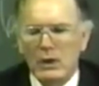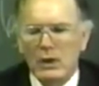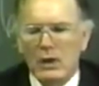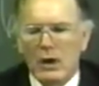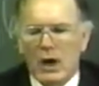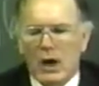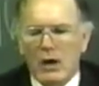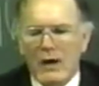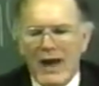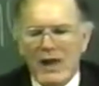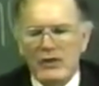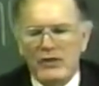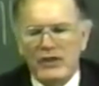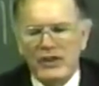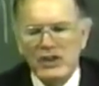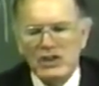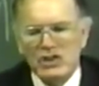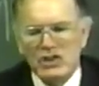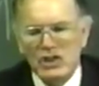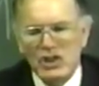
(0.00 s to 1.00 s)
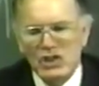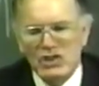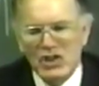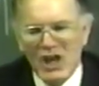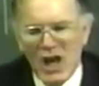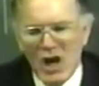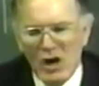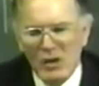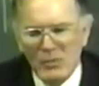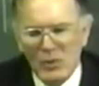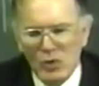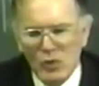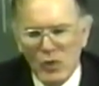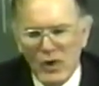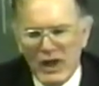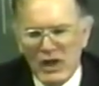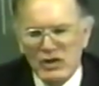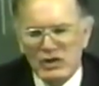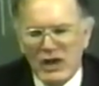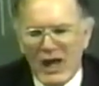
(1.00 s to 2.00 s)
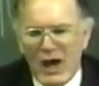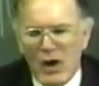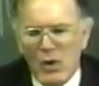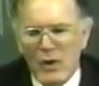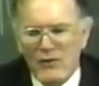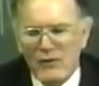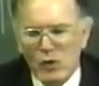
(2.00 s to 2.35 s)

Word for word: All right, this desirable rest, however,